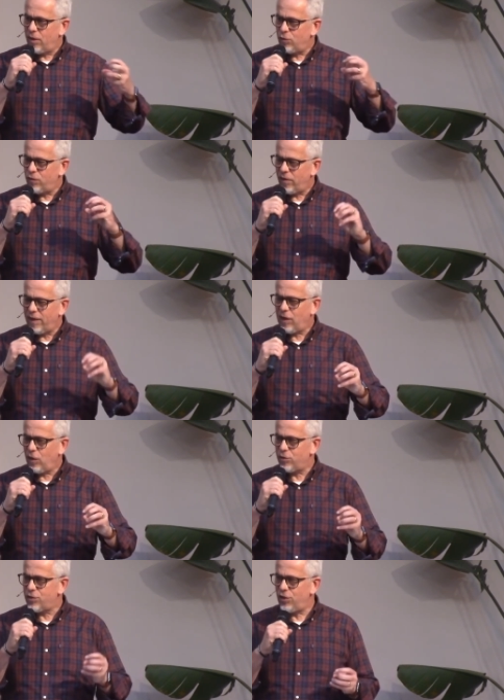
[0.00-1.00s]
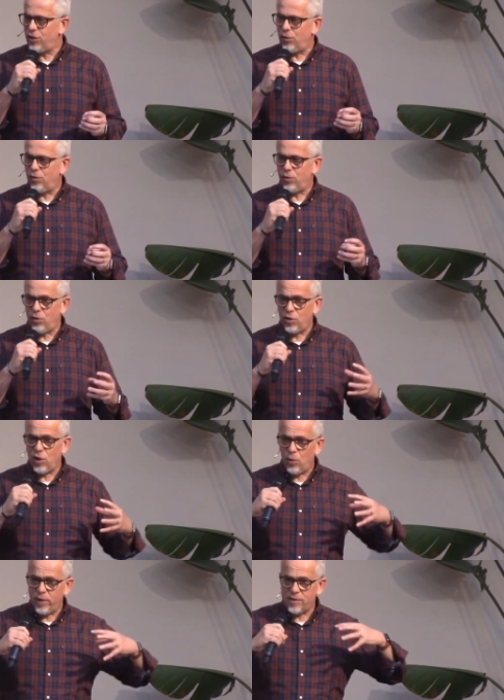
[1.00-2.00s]
who's very close to you who you
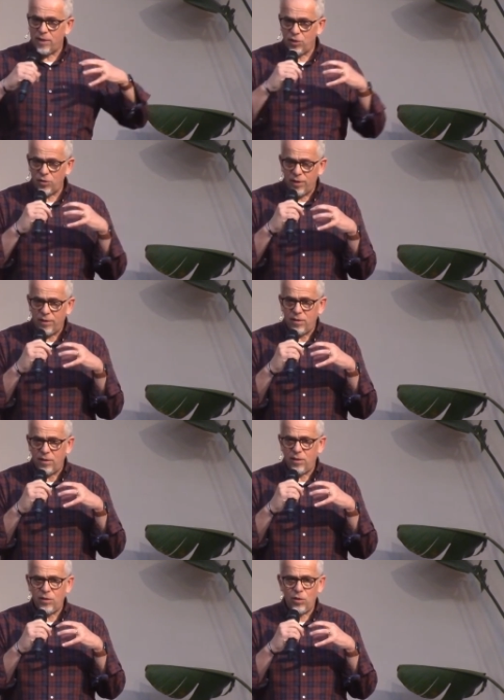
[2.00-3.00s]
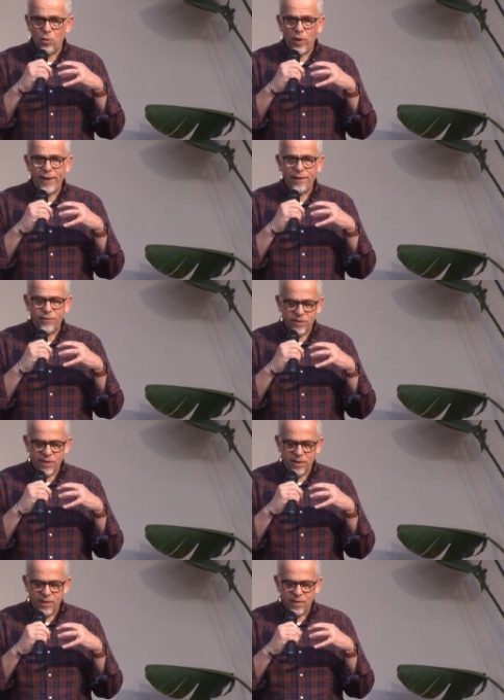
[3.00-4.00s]
know is under the weight of
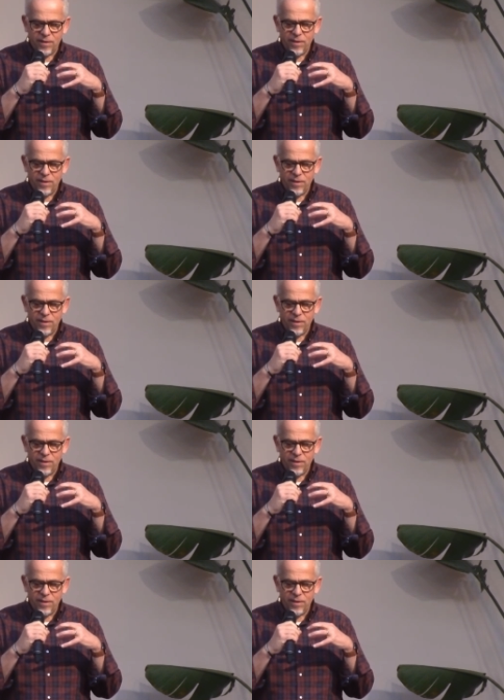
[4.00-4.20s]
sin